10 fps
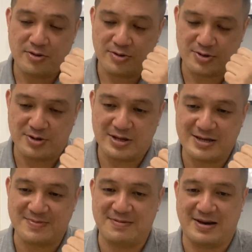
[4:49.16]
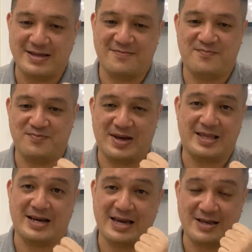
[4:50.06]
so this month my, my
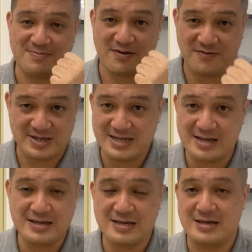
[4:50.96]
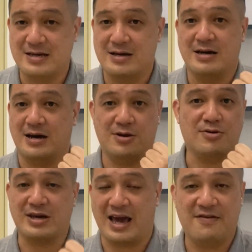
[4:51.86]
target is my first deal I
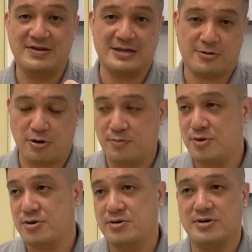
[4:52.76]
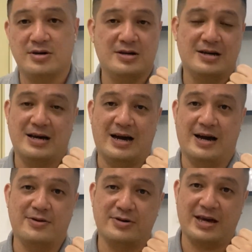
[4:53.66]
don't care if it's a co-broke.
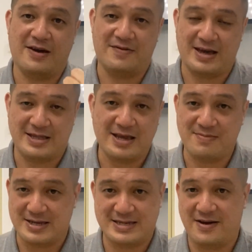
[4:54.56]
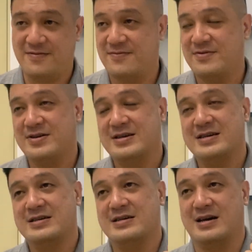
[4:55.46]
I don't care if I did myself.
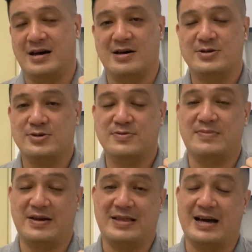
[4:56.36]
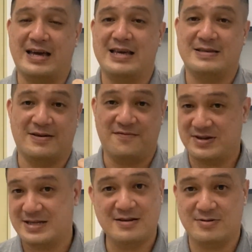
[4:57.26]
Uh, so my target is the
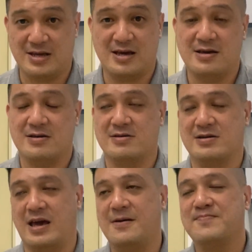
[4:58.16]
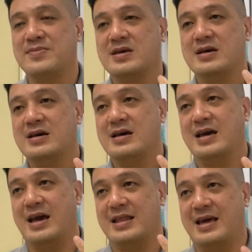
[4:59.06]
first deal only. Okay, and